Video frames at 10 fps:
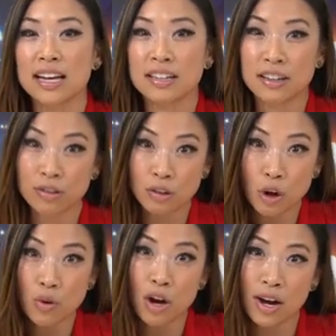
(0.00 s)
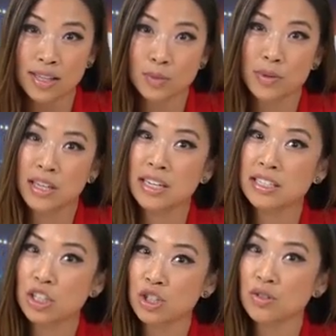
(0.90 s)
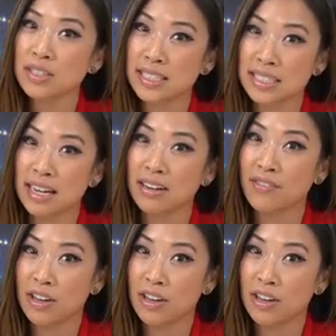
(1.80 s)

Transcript: at a low cost with an additional discount